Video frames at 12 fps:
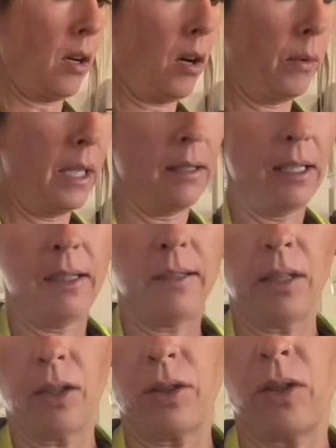always
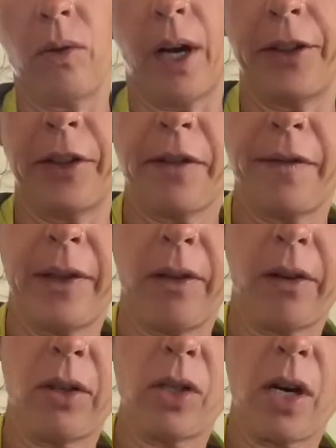easier to underfill
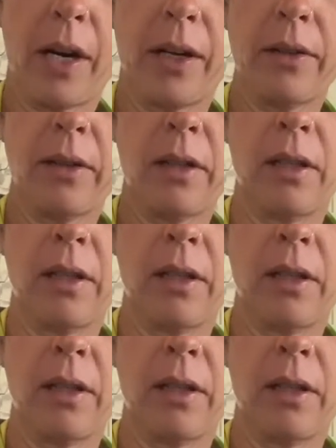the jars